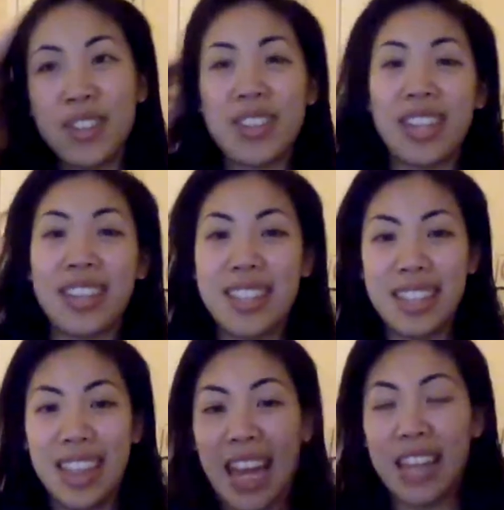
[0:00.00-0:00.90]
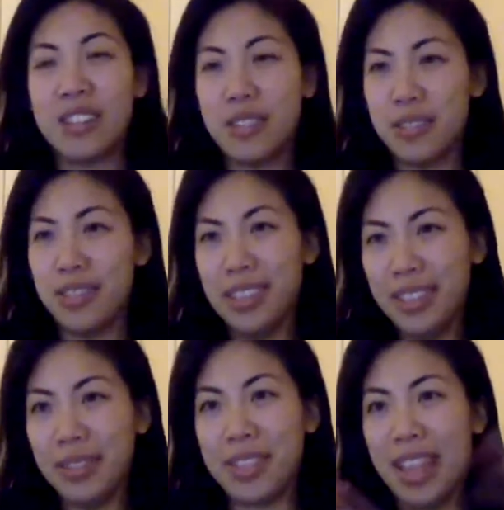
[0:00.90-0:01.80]
just like this light
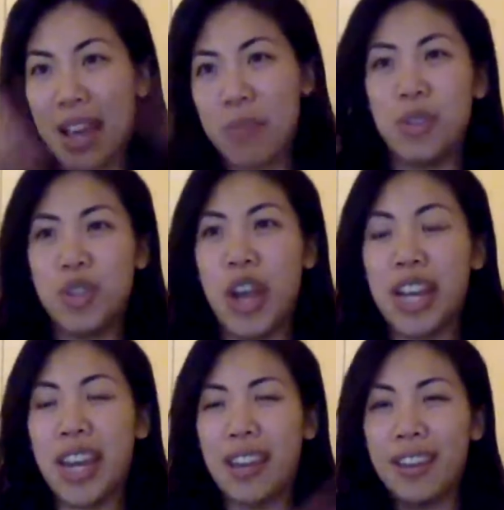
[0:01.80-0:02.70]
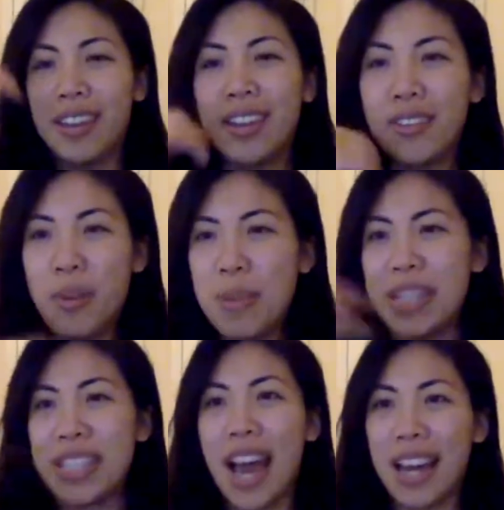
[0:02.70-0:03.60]
was shining from
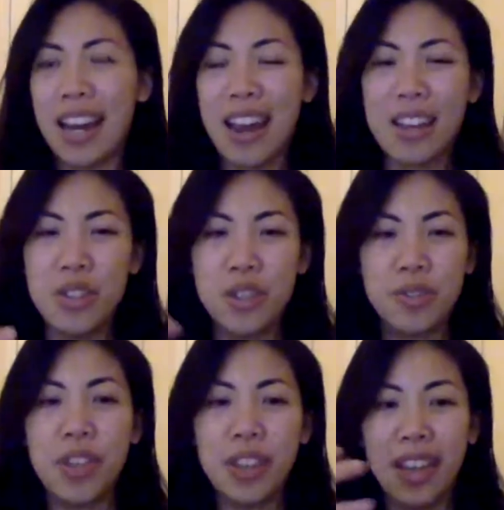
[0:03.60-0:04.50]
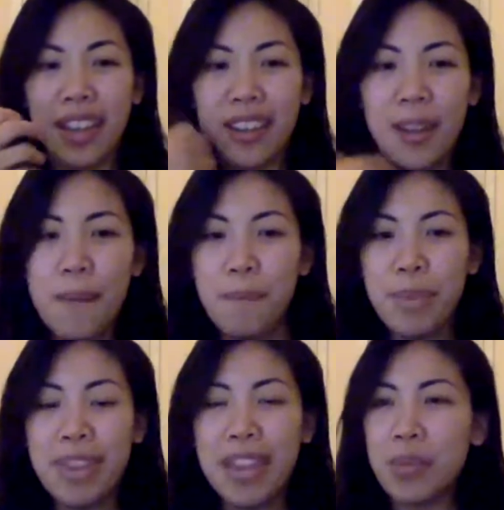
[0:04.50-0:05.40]
inside and I can just feel it.
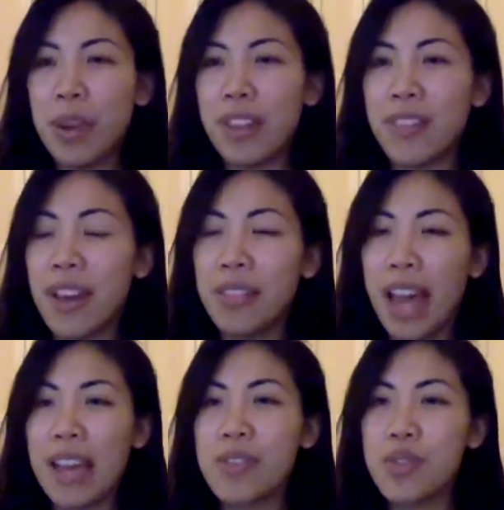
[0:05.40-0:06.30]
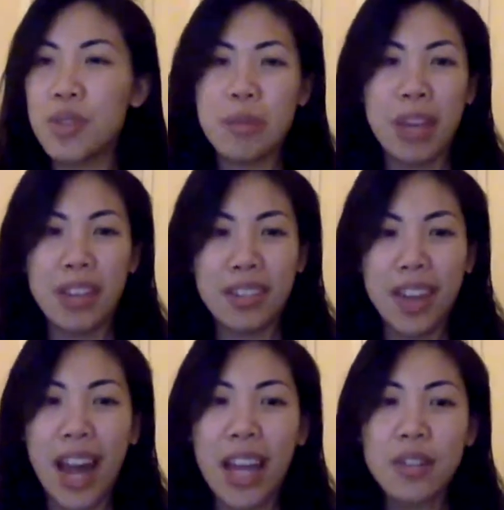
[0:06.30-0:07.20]
And that's when I found live streaming.
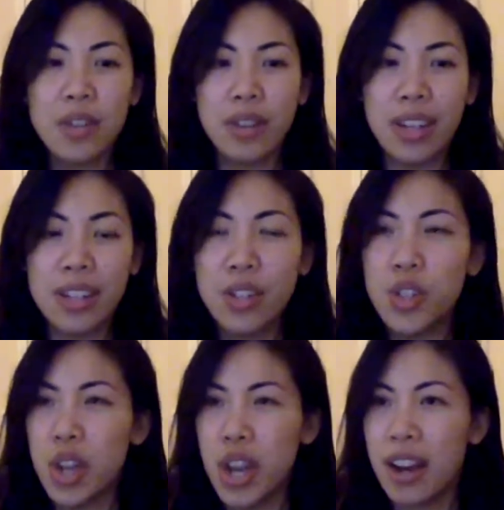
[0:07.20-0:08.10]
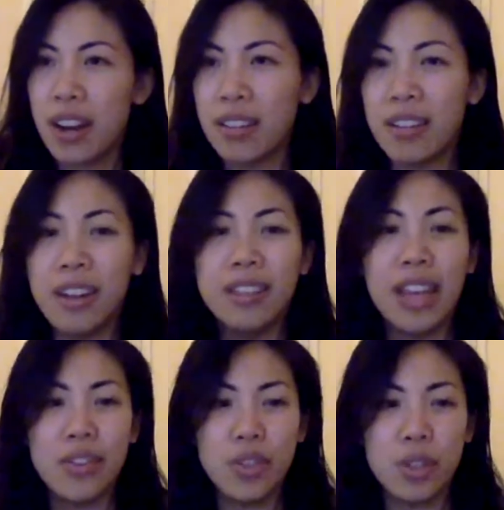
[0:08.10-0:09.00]
I started to share on
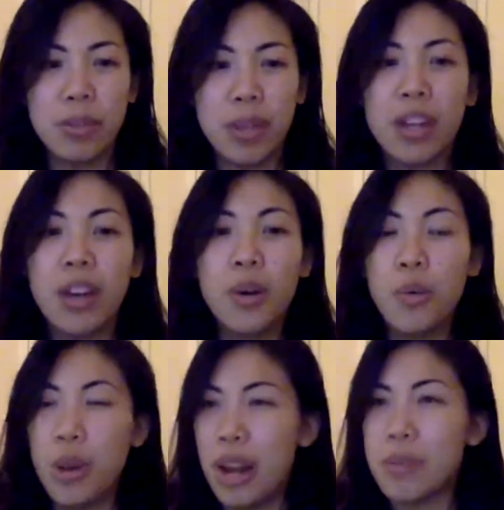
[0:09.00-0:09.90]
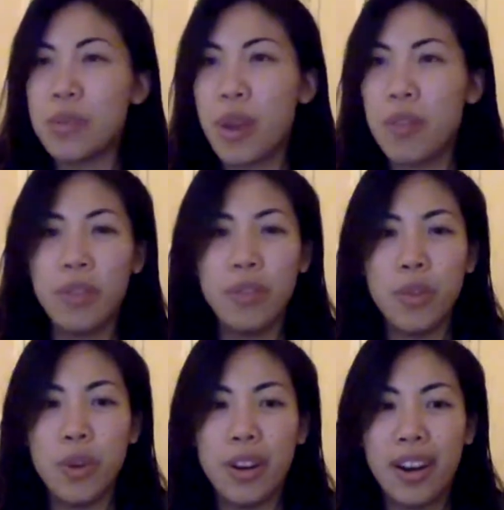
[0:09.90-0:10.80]
live streaming what I was grateful
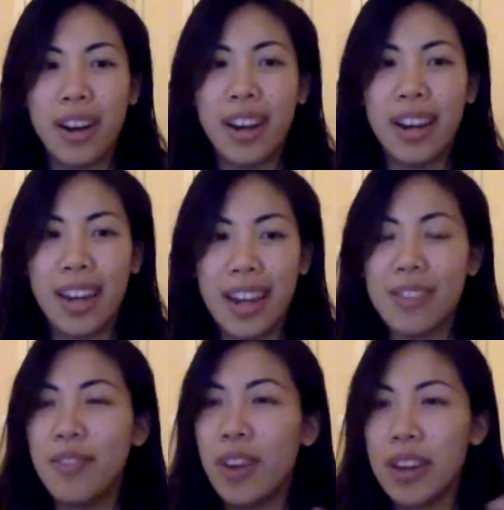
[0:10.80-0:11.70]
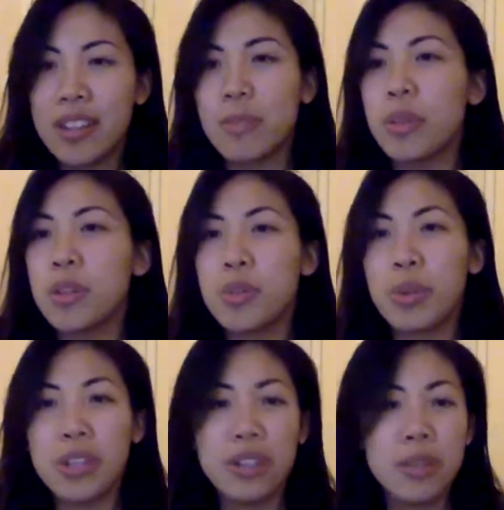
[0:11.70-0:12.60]
for. And very similar to
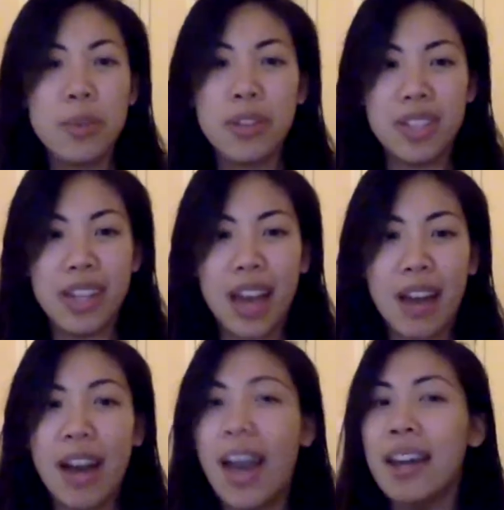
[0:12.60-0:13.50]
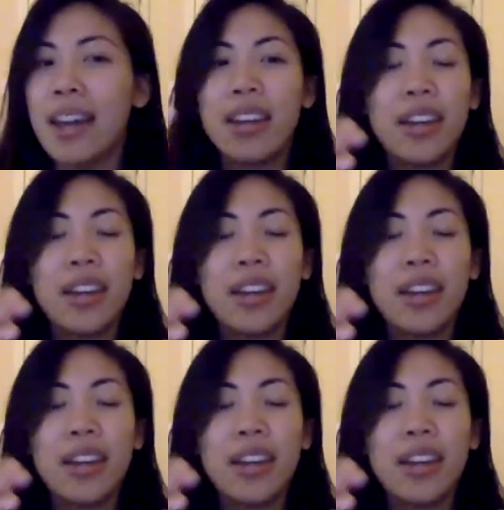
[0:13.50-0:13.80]
what you're experiencing now, I had